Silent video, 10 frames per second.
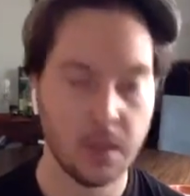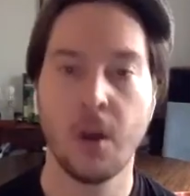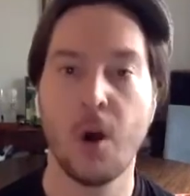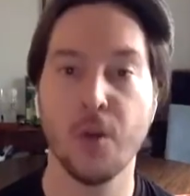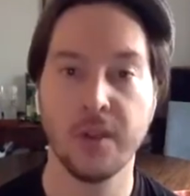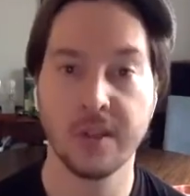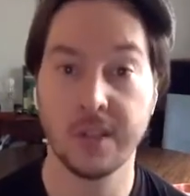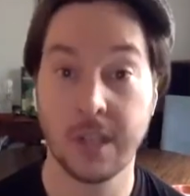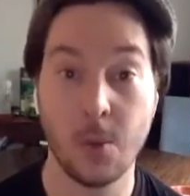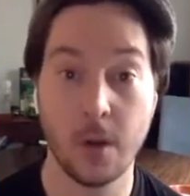all the things
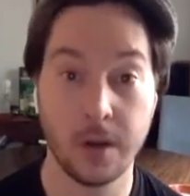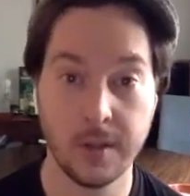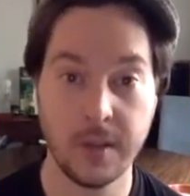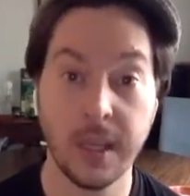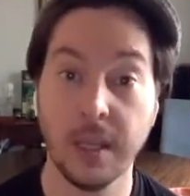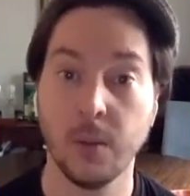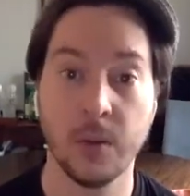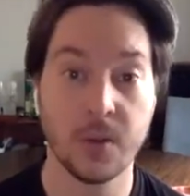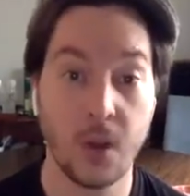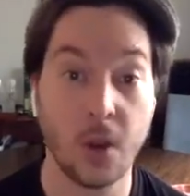that they wanted to see,
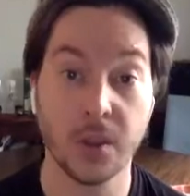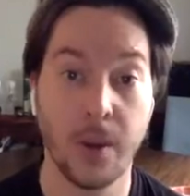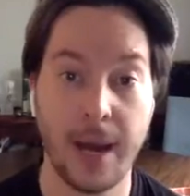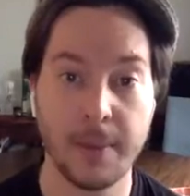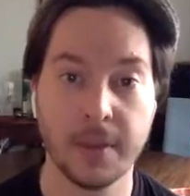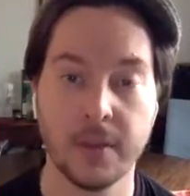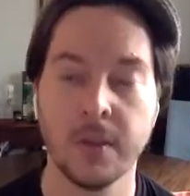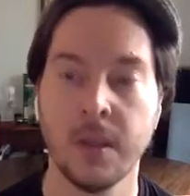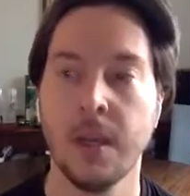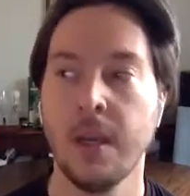which also happens.